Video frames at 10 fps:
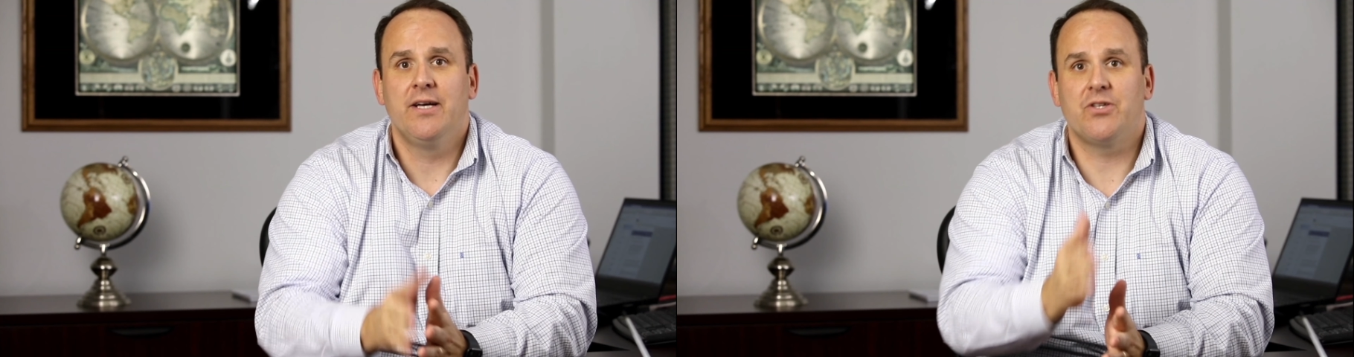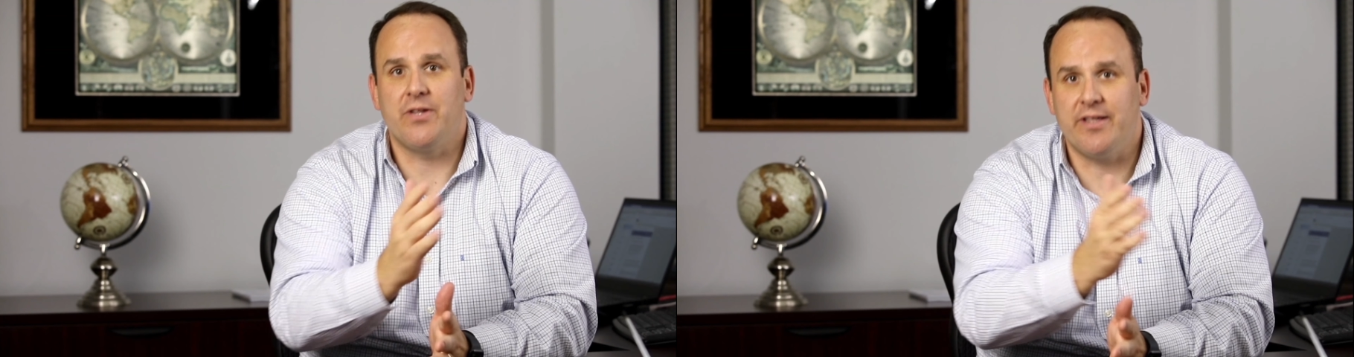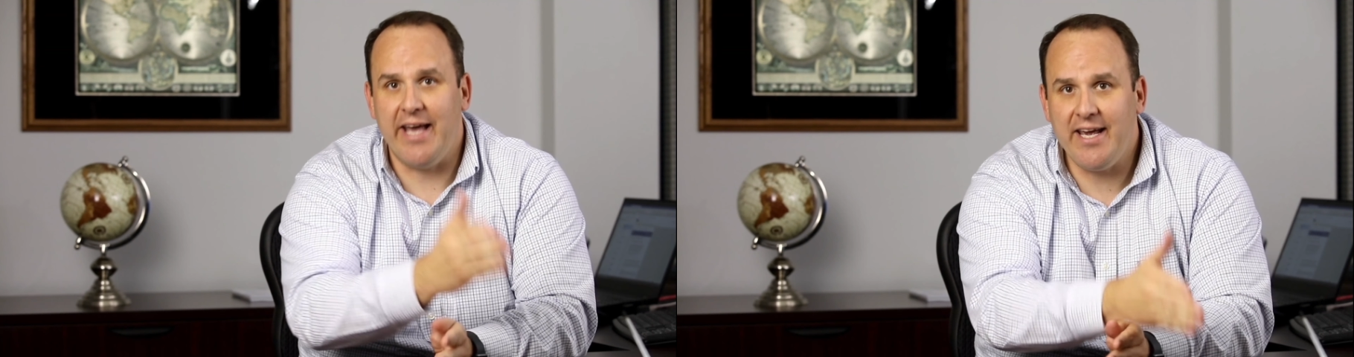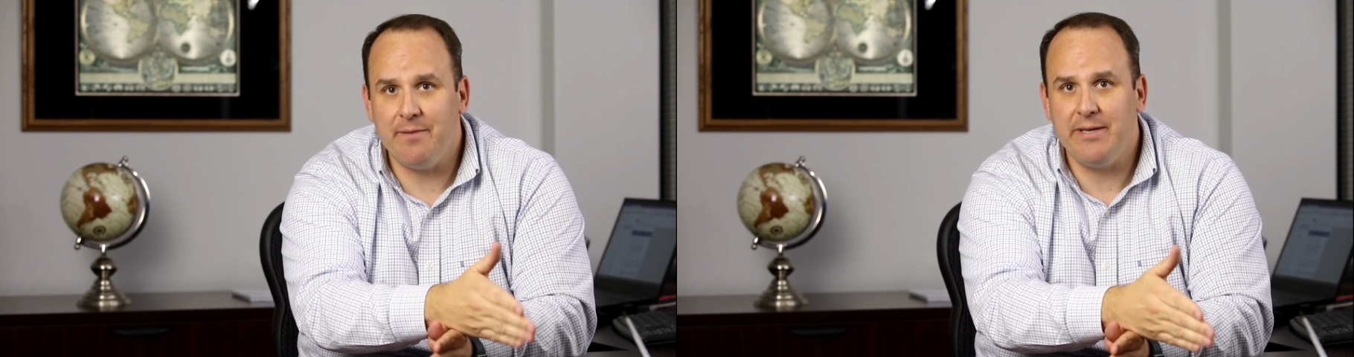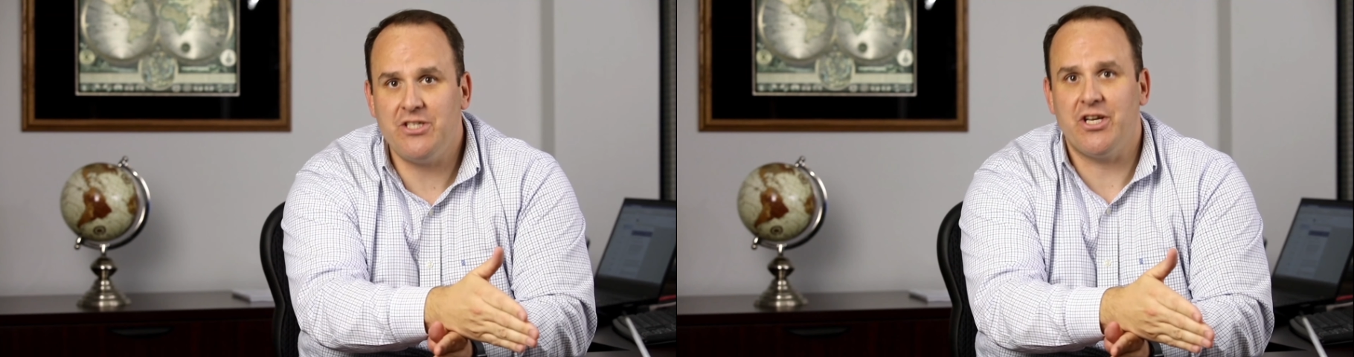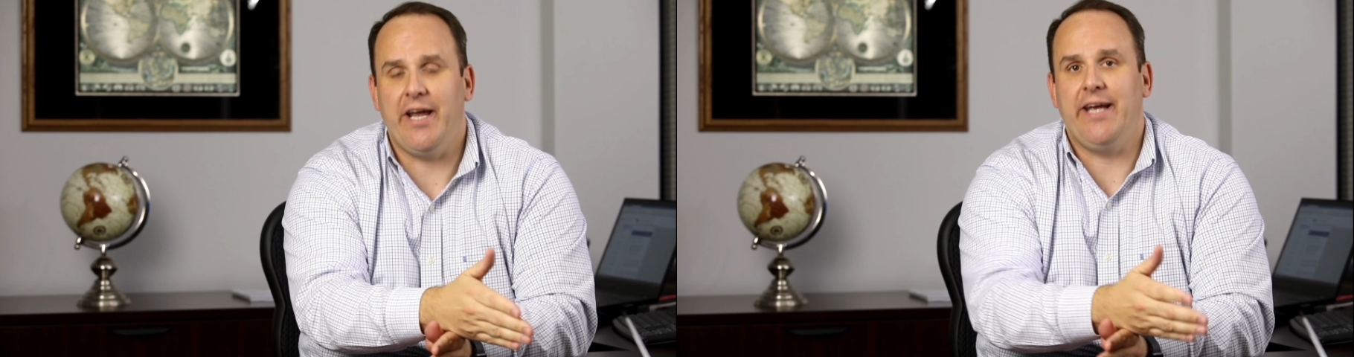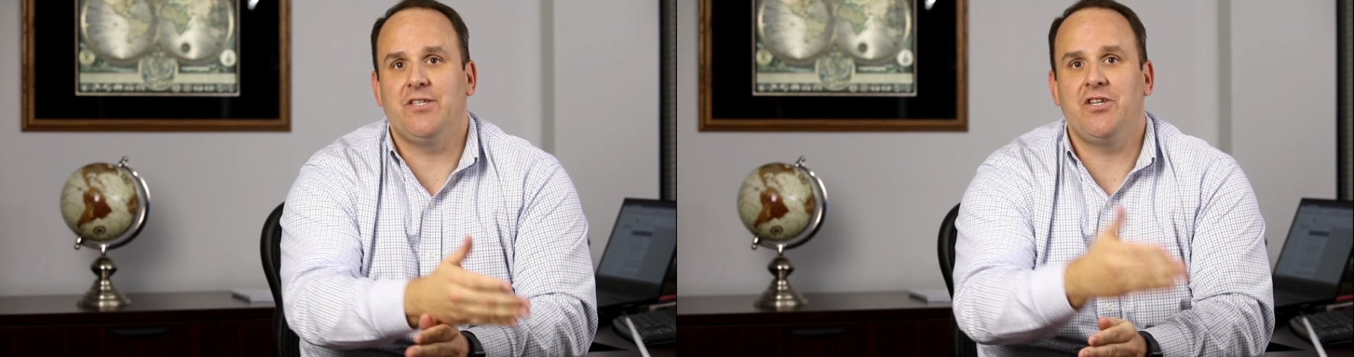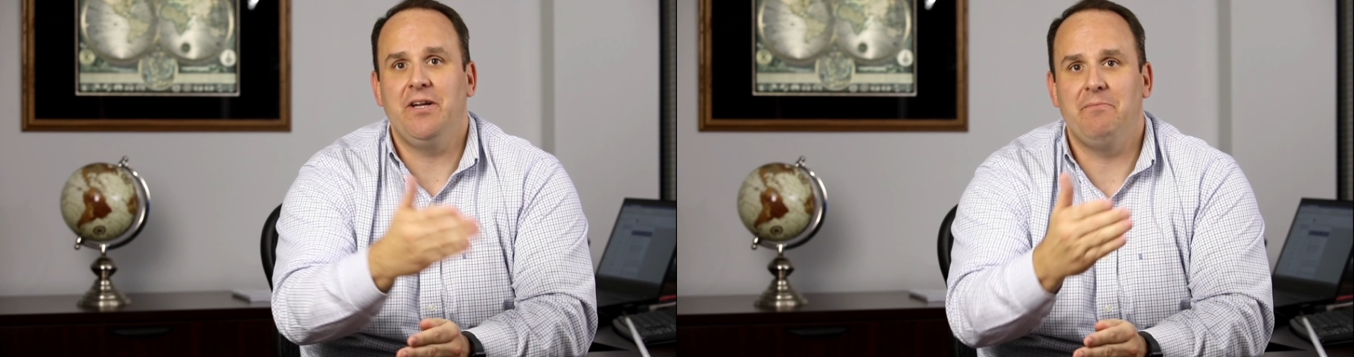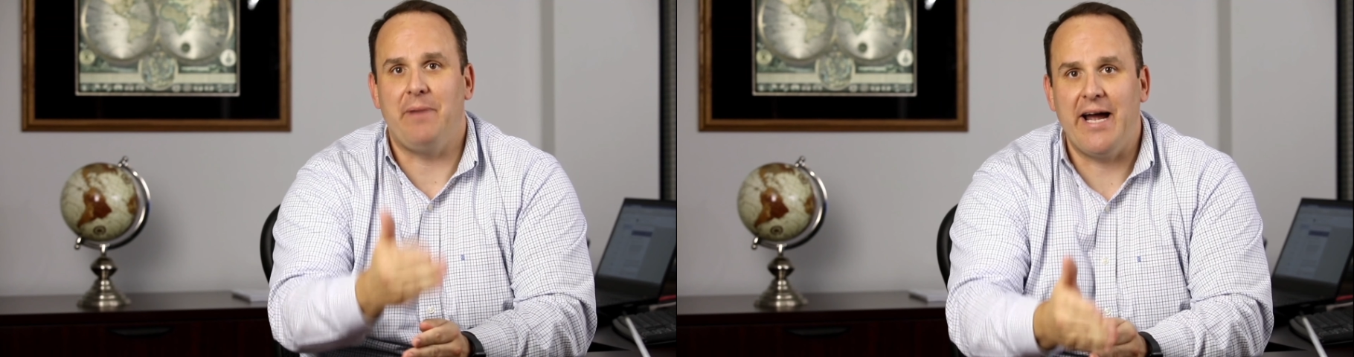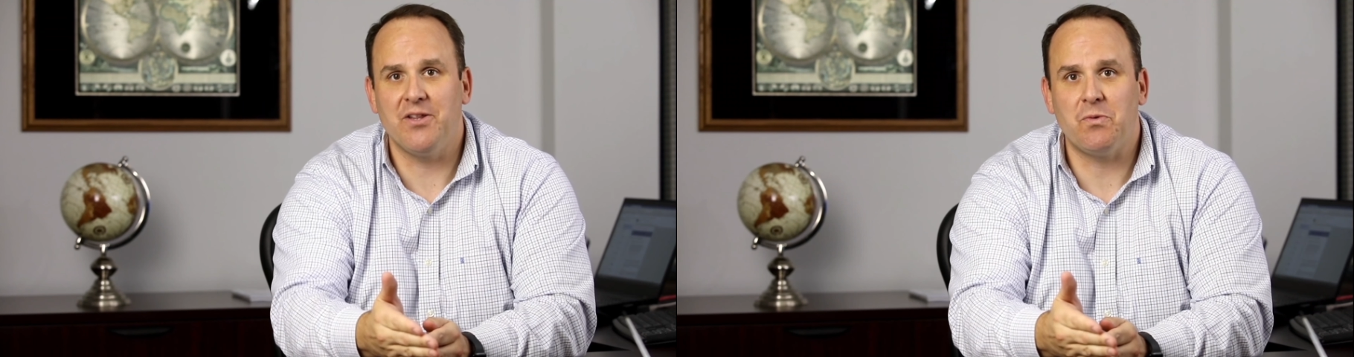so that they can be changed
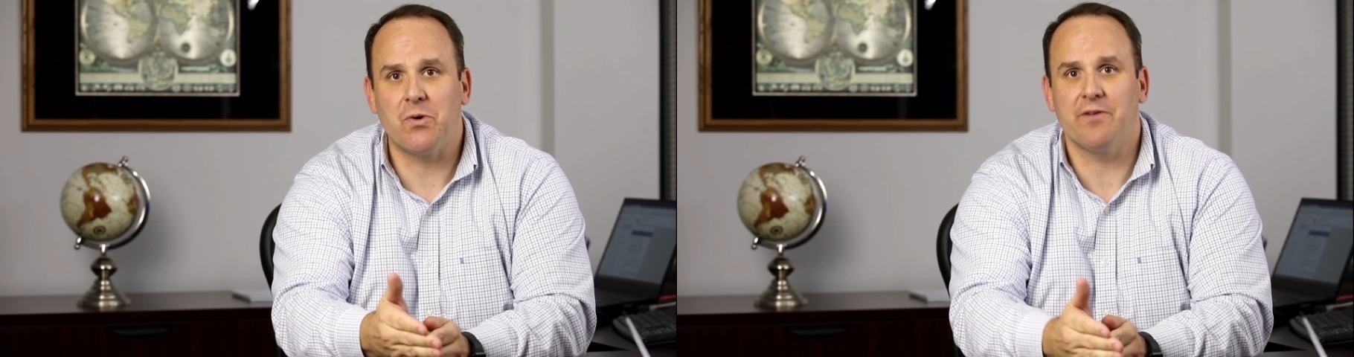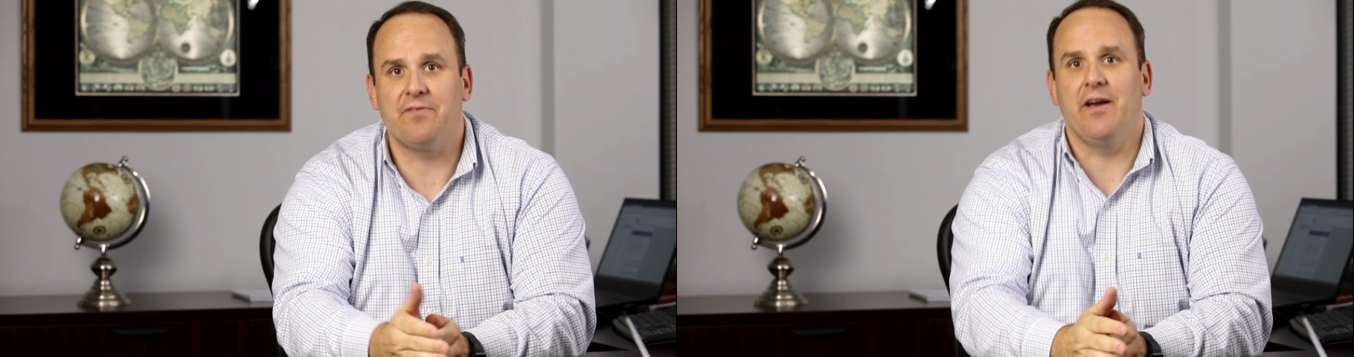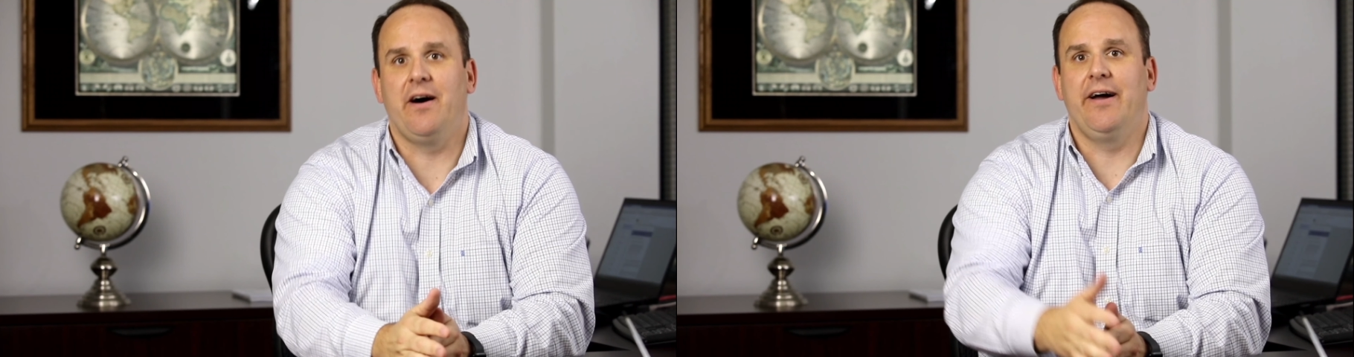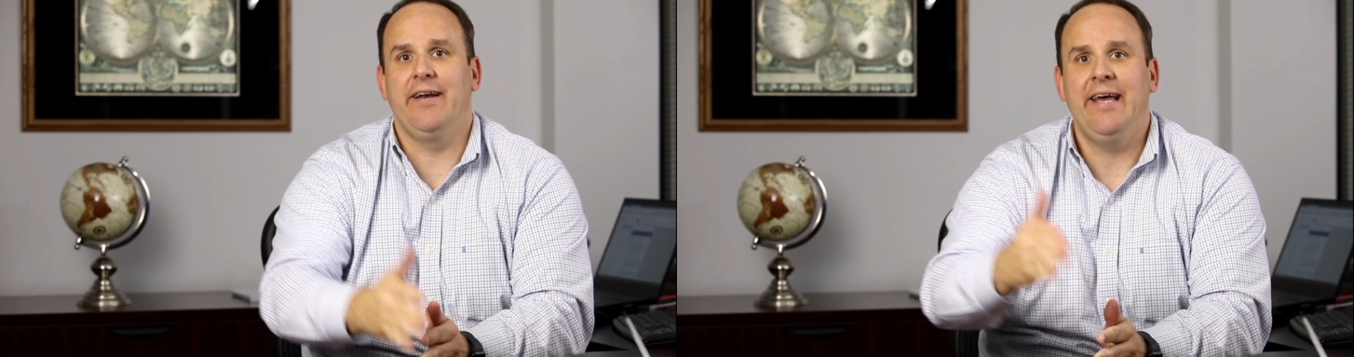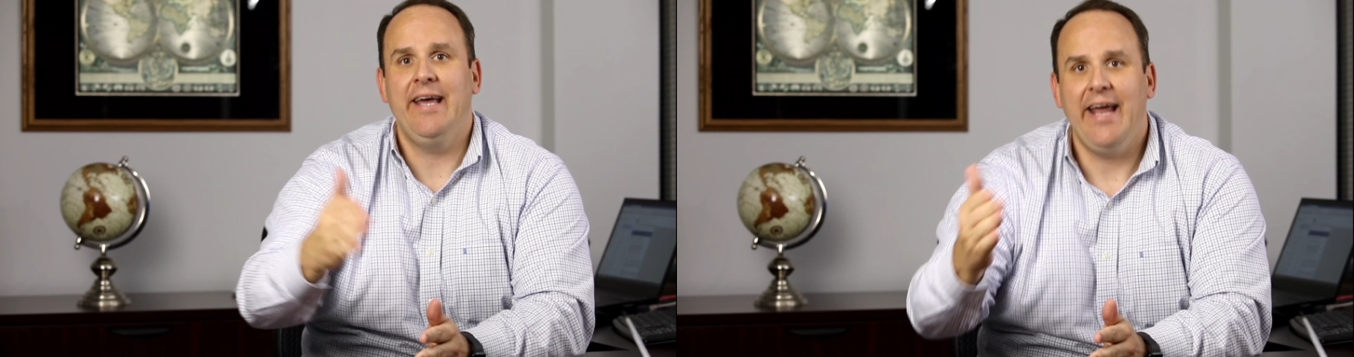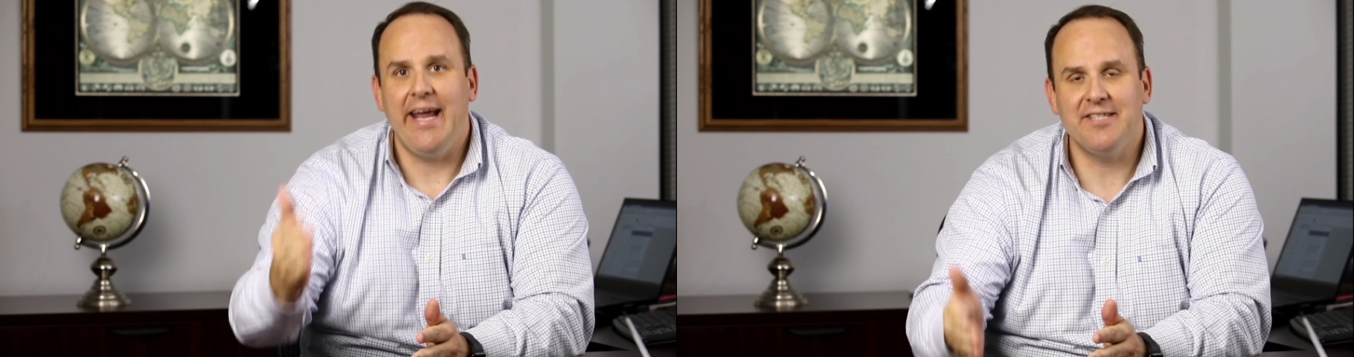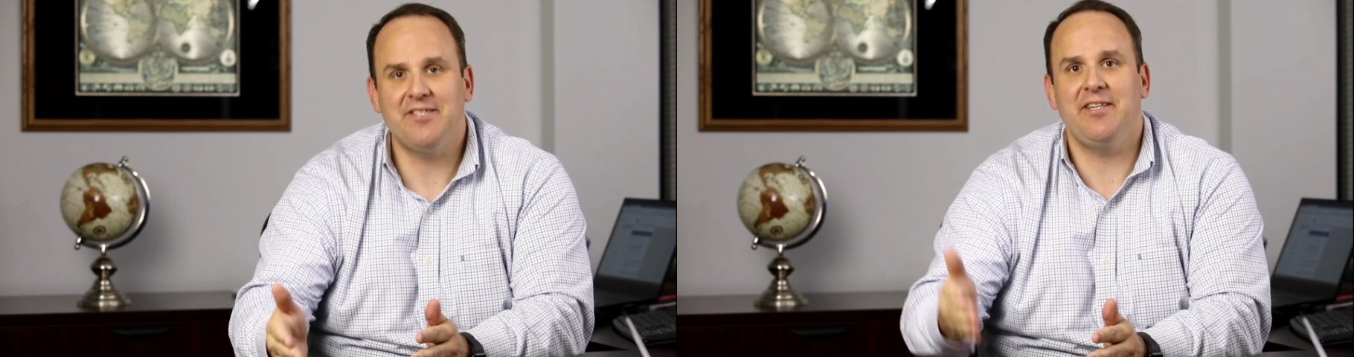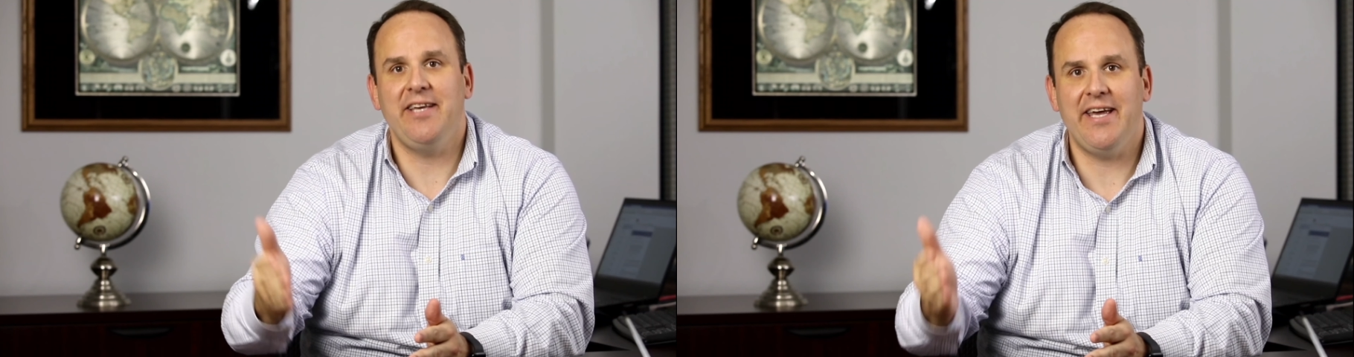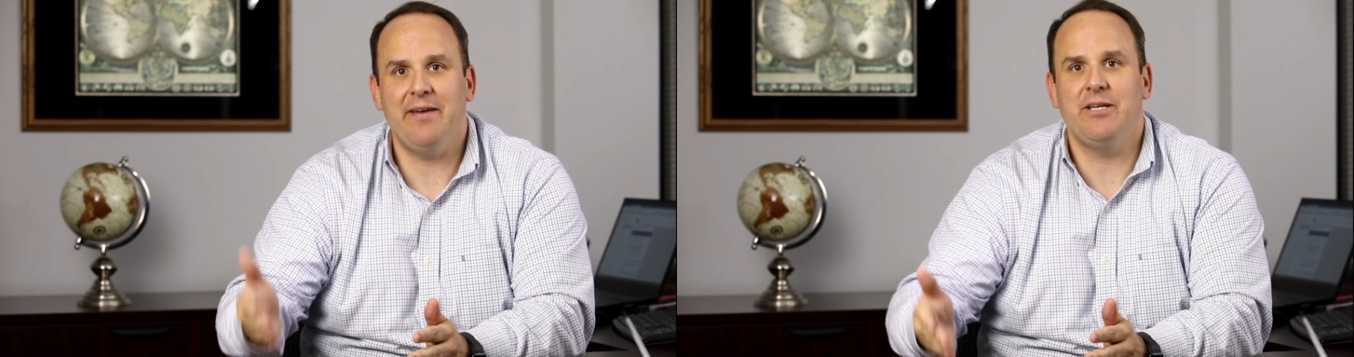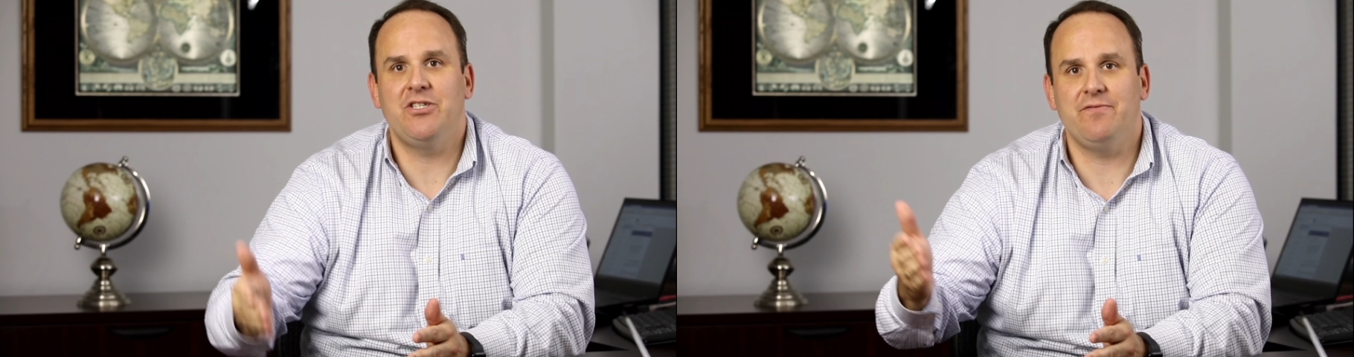by the Word of God into the
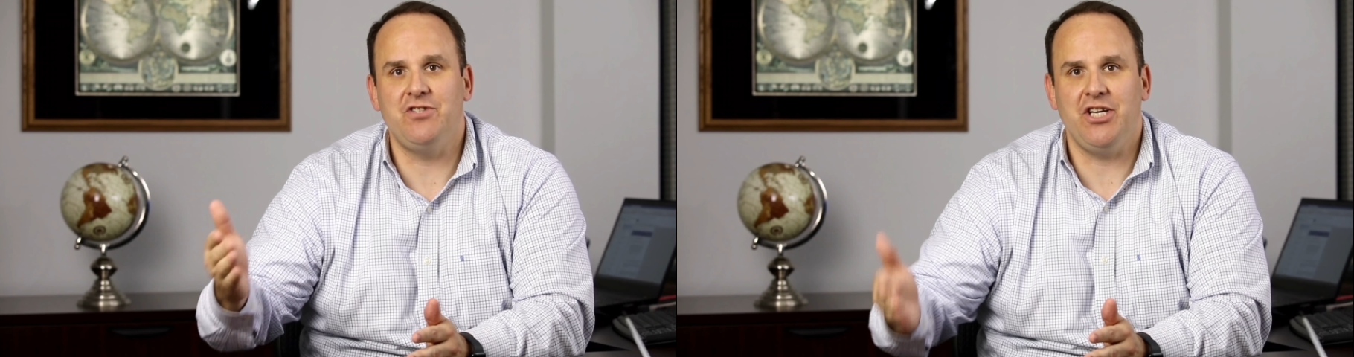image of